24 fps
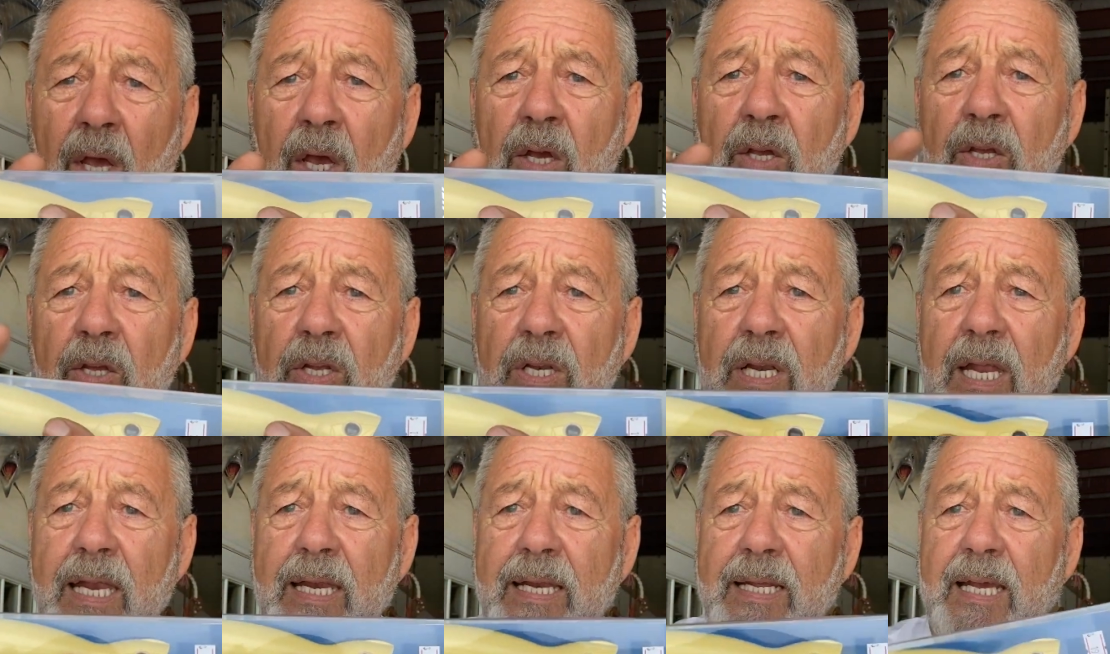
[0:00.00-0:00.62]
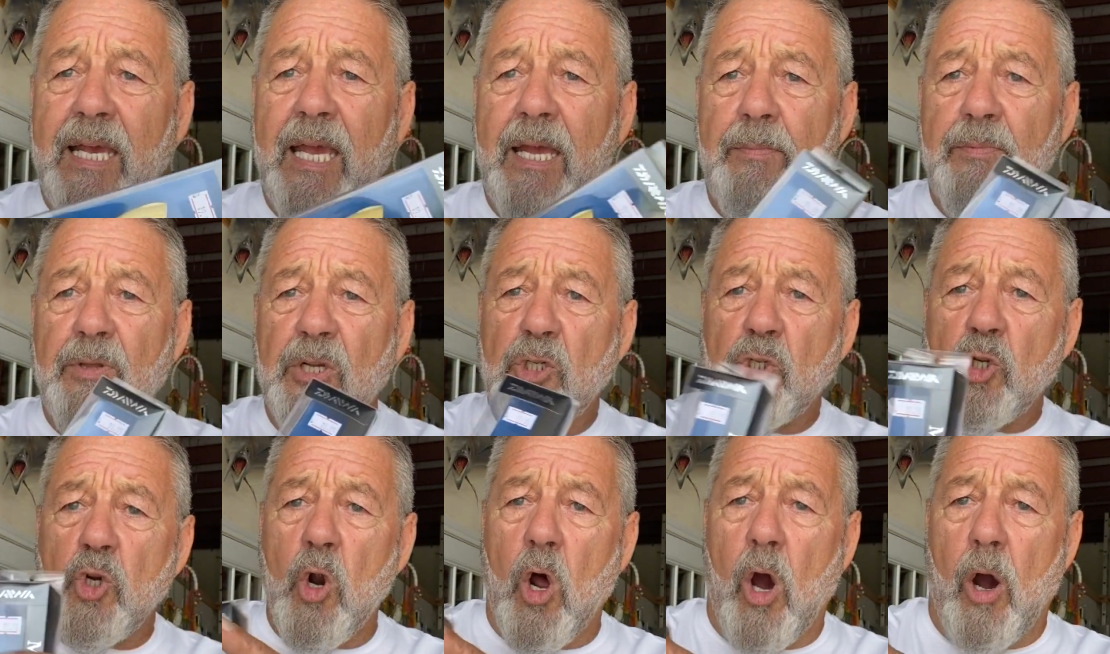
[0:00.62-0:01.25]
you need to keep the
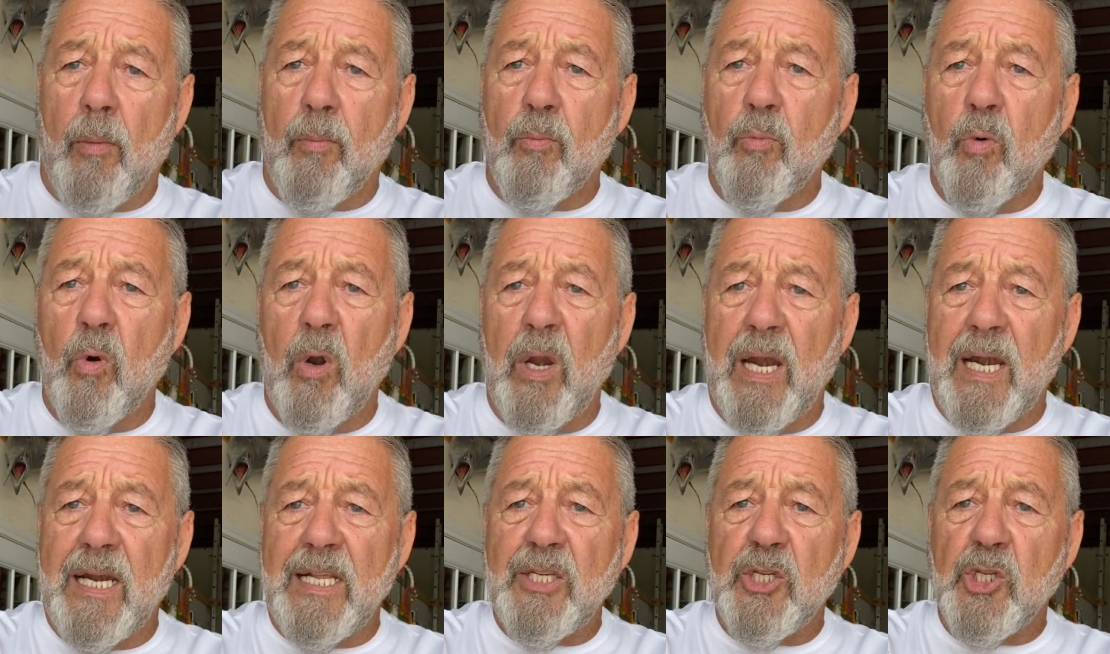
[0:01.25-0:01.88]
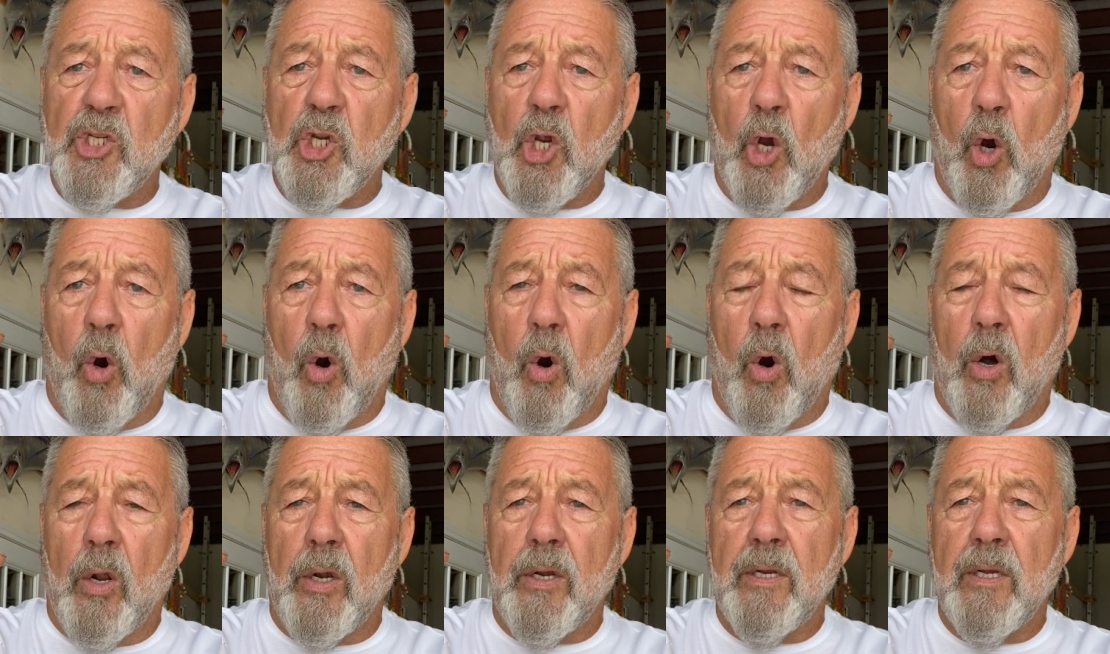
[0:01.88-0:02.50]
drop really
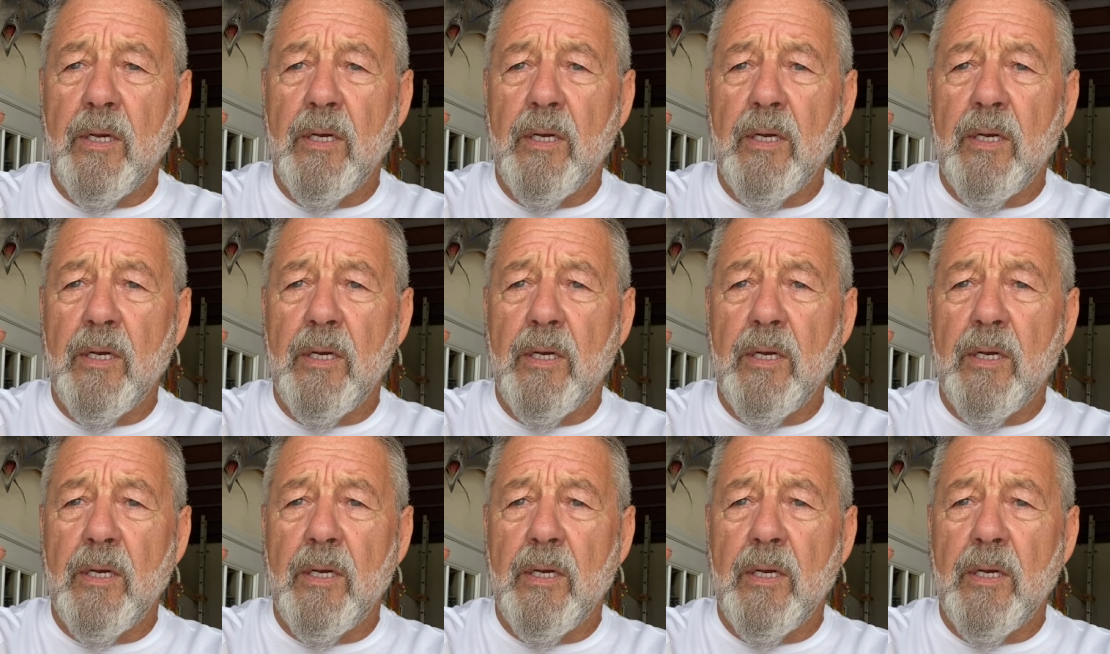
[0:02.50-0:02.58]
short.